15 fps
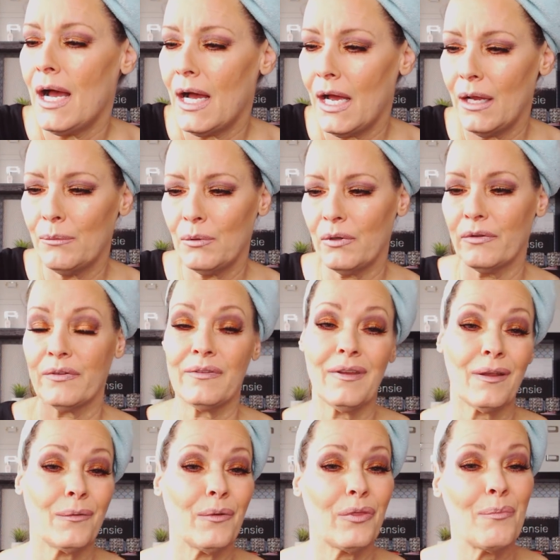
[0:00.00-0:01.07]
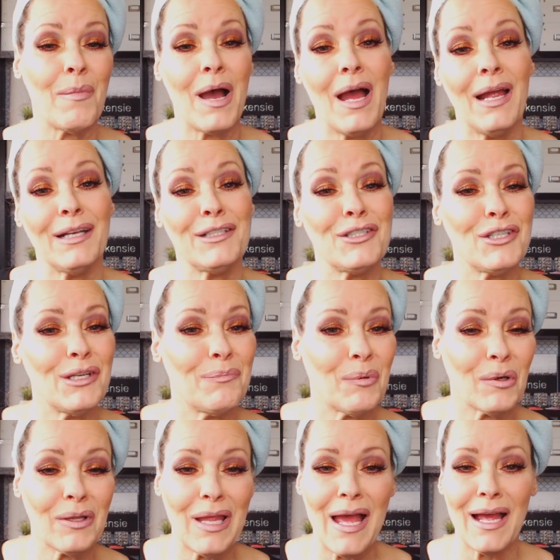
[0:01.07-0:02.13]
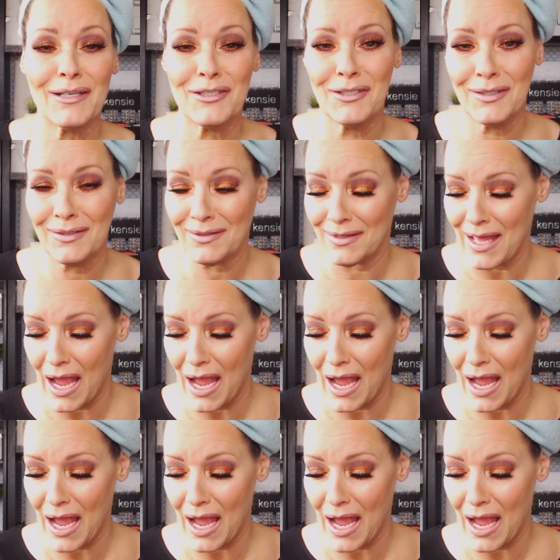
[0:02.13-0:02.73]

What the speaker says: I will stick with my cheaper lashes